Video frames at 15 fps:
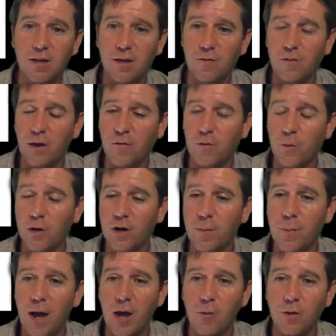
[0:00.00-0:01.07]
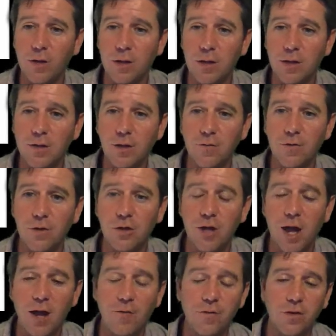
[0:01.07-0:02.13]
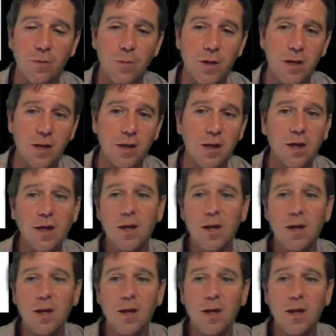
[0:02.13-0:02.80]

if you wanted to buy one of these off the shelf at the minute.